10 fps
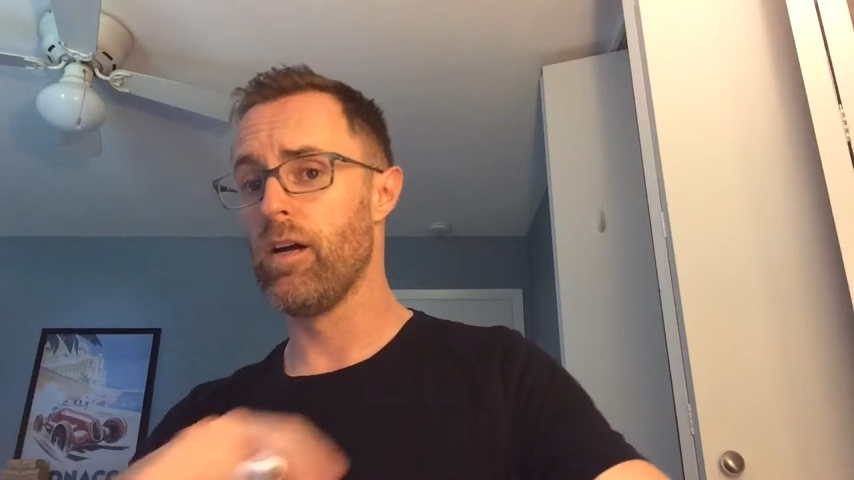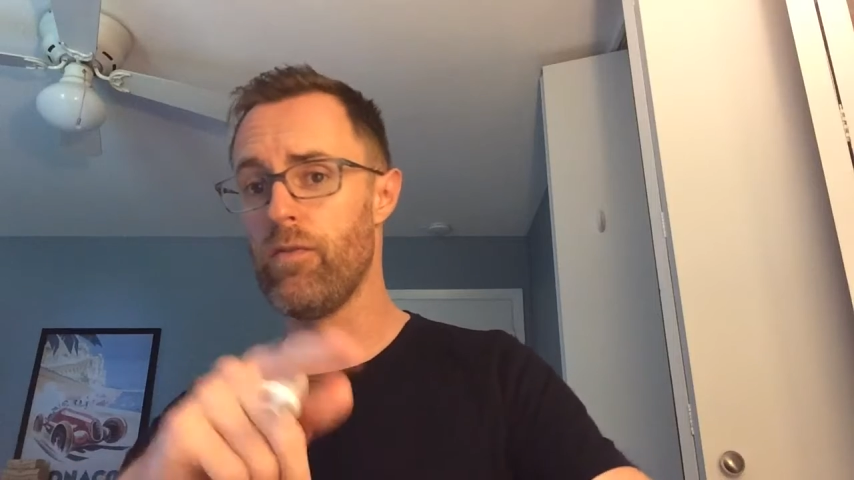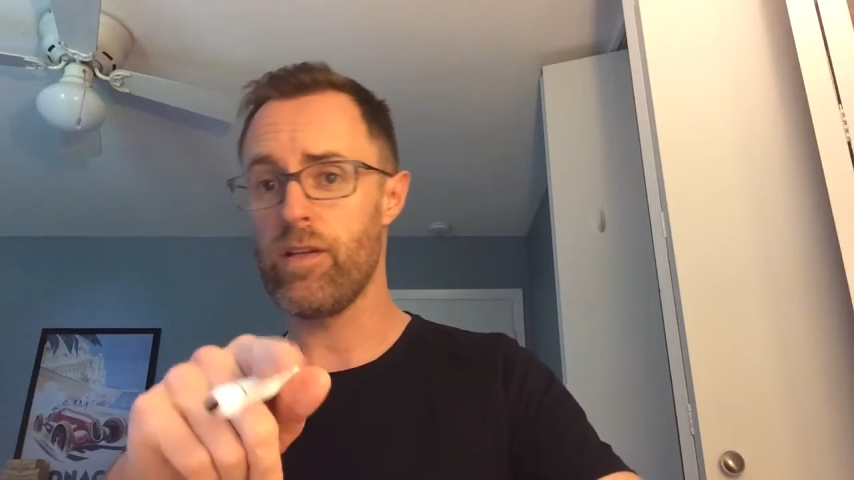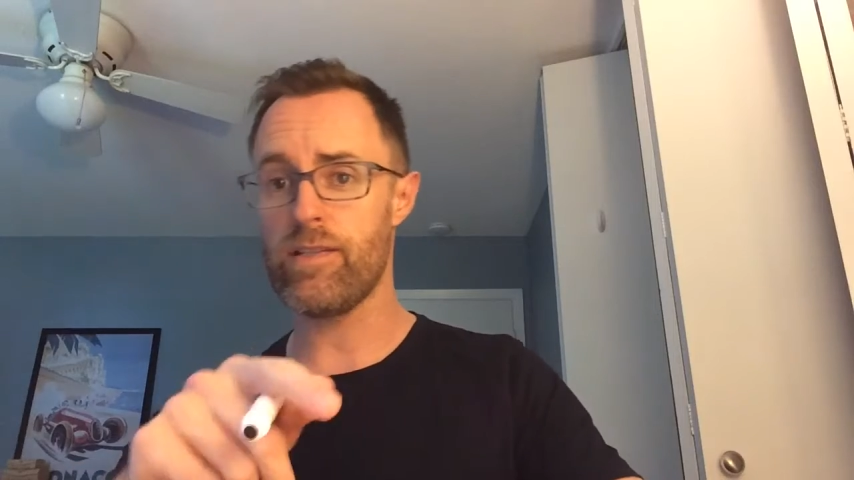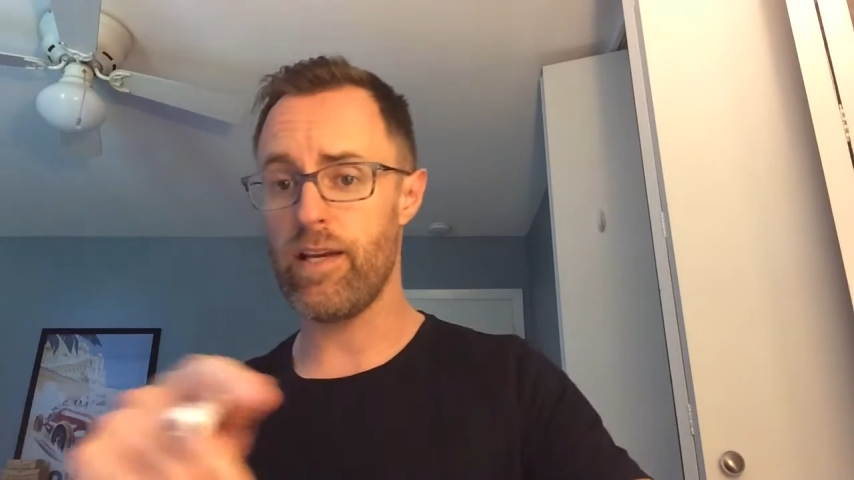
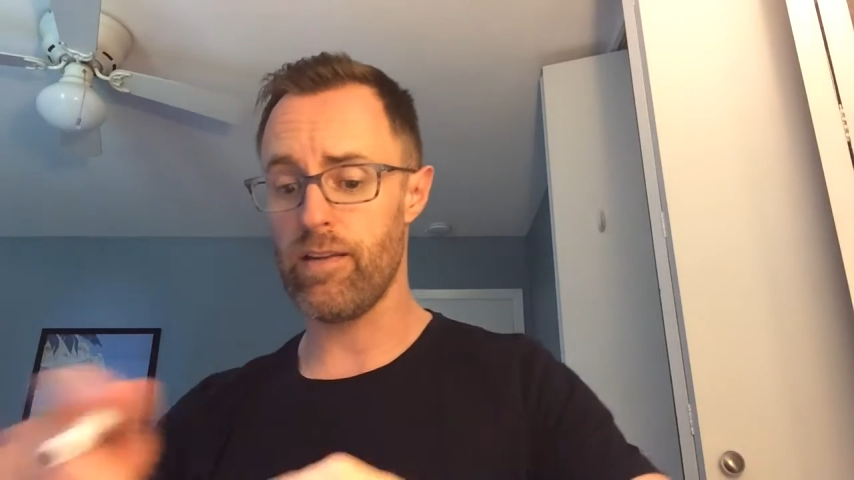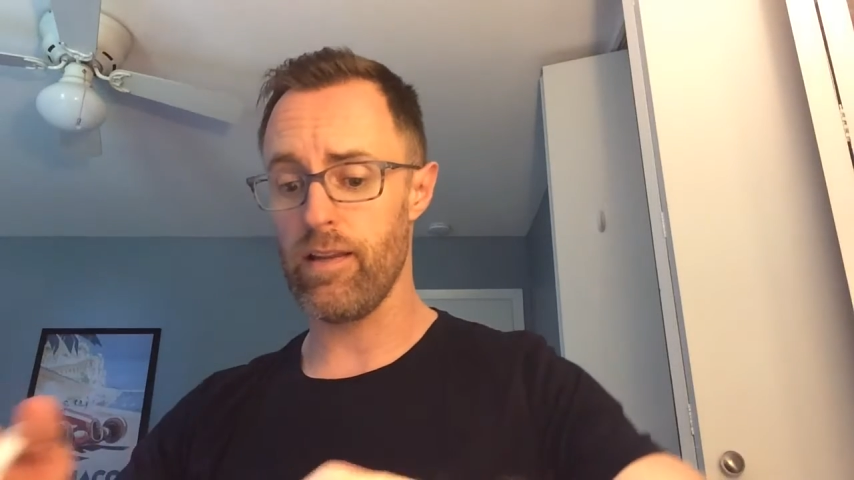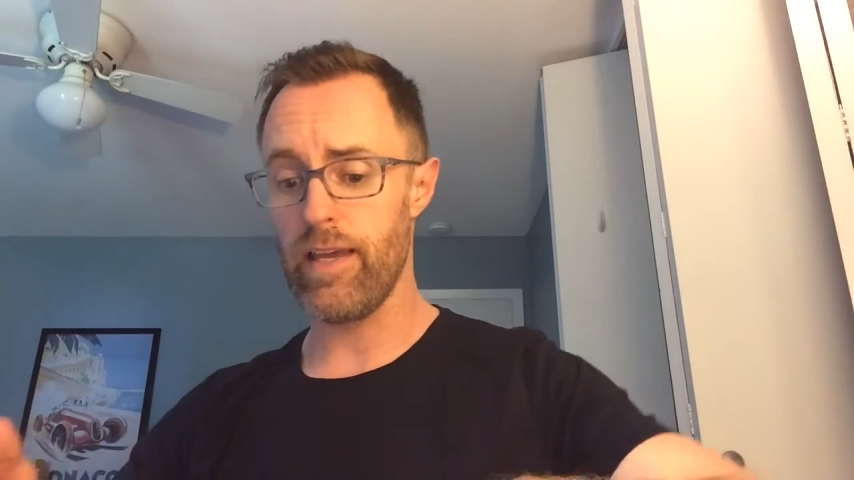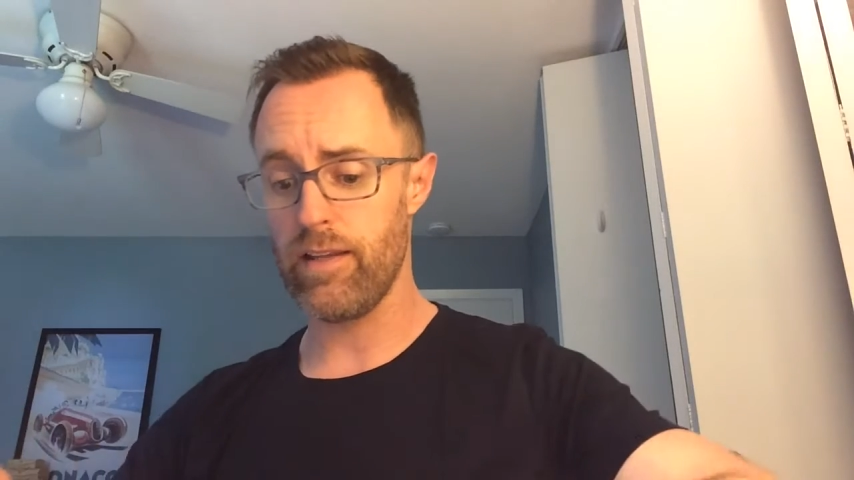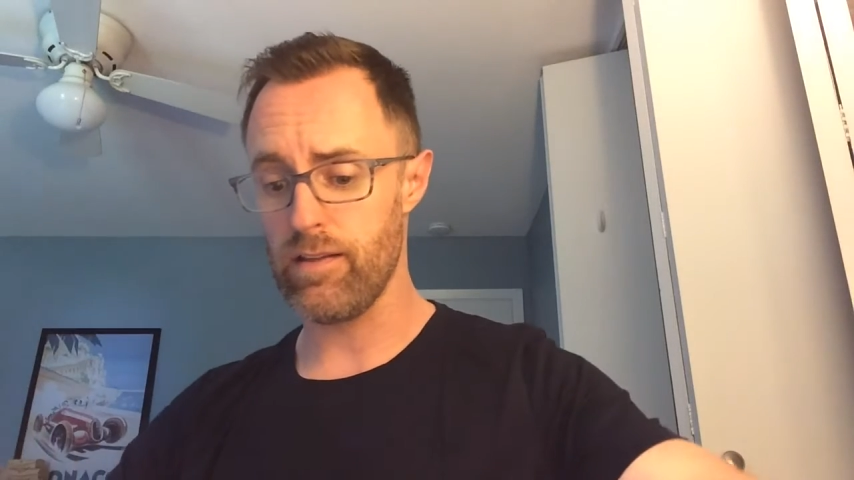For the sake of the
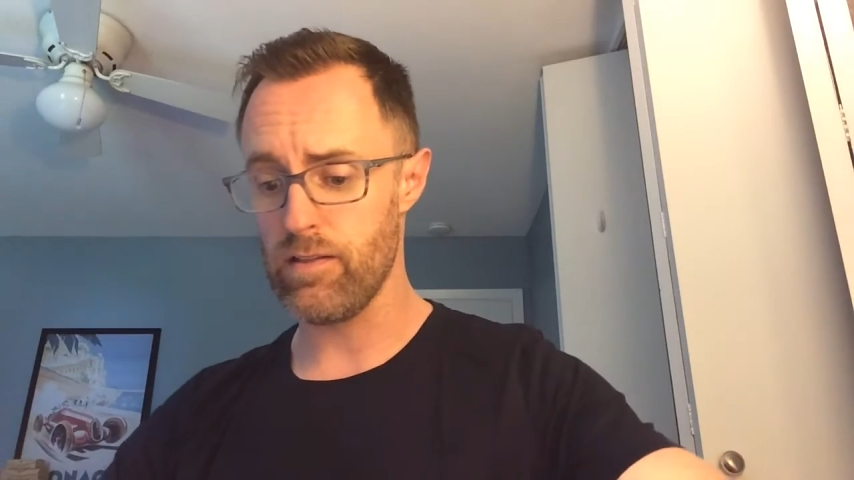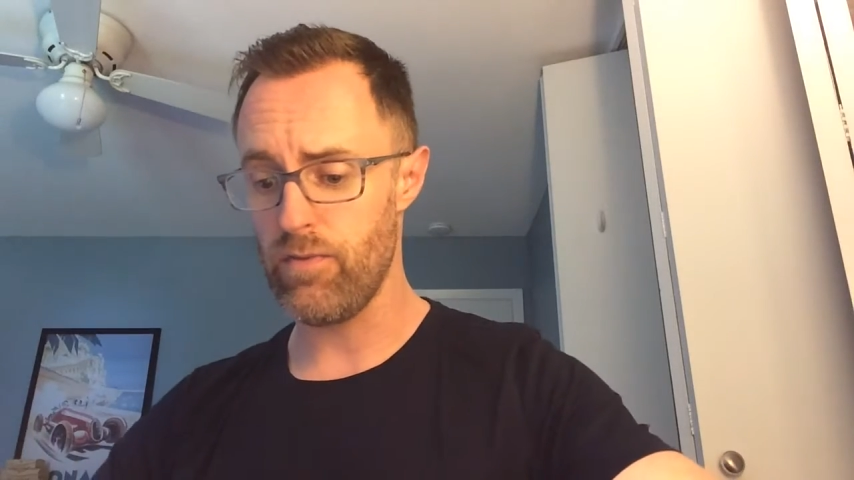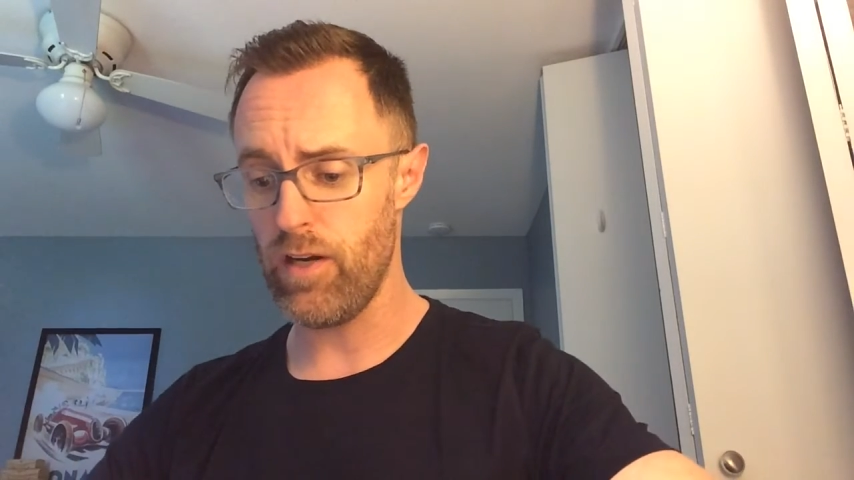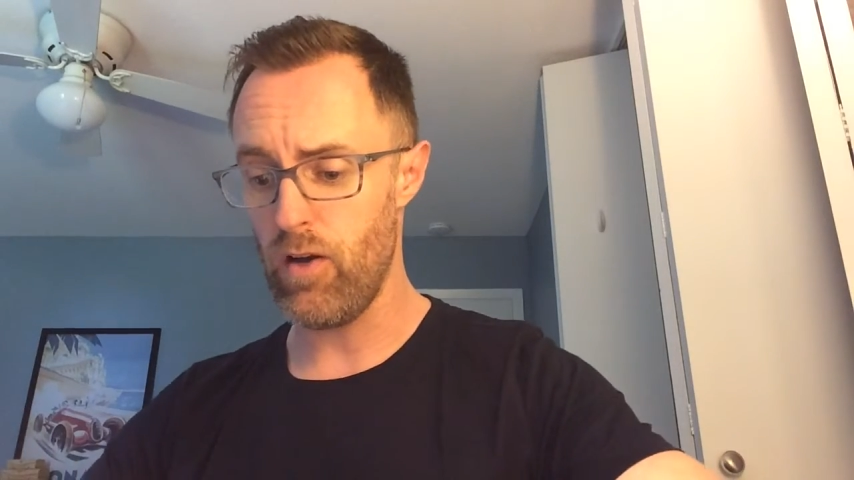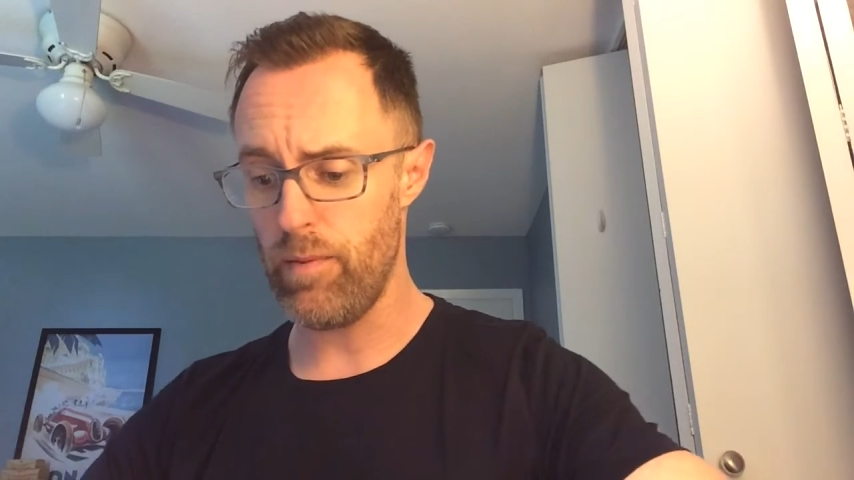length of this video,